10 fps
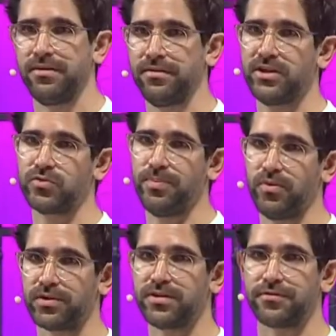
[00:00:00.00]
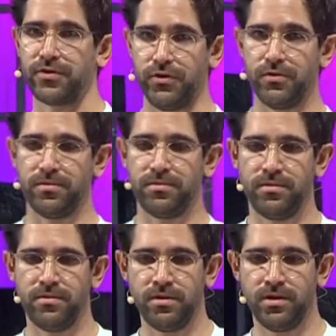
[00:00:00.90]
these reports for you.
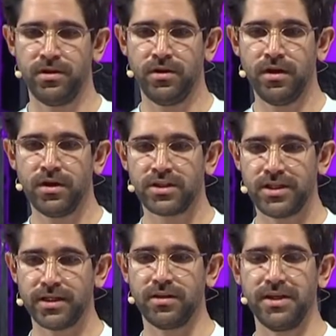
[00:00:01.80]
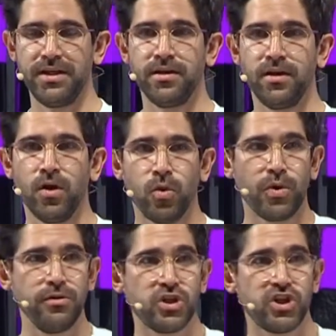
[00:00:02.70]
Secondly, when
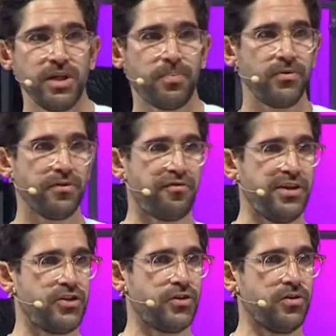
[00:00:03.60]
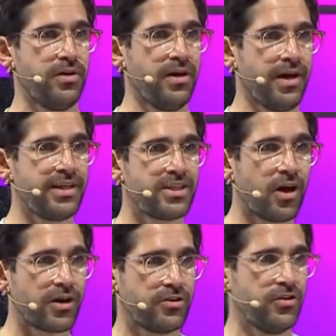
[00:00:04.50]
you ship a new feature, it's
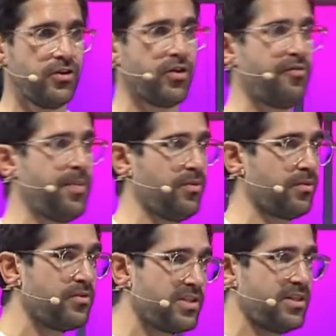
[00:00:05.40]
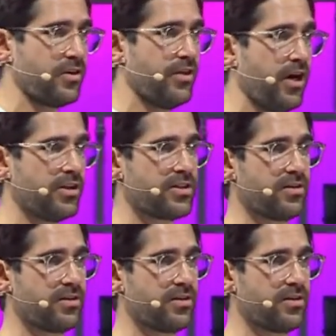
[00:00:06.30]
hard to know if people use it or not.